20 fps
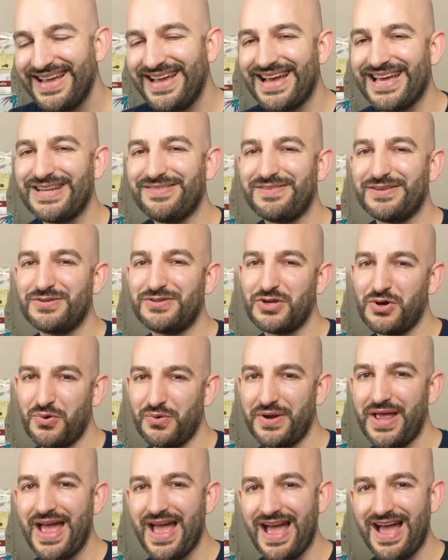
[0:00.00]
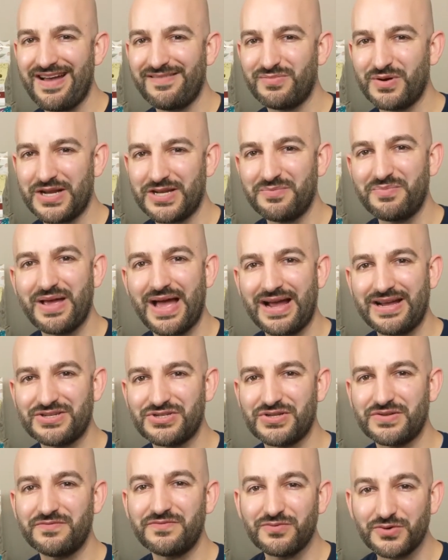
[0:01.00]
And if you don't have branded
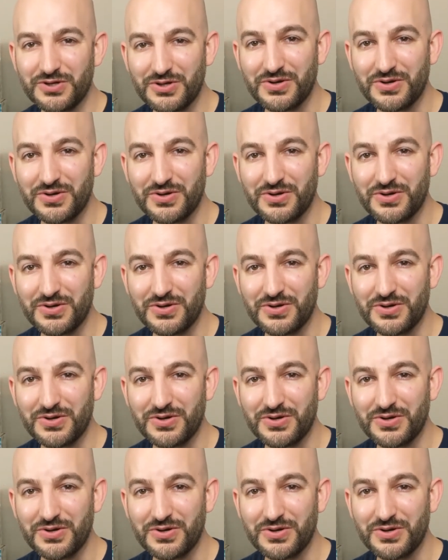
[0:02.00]
packaging for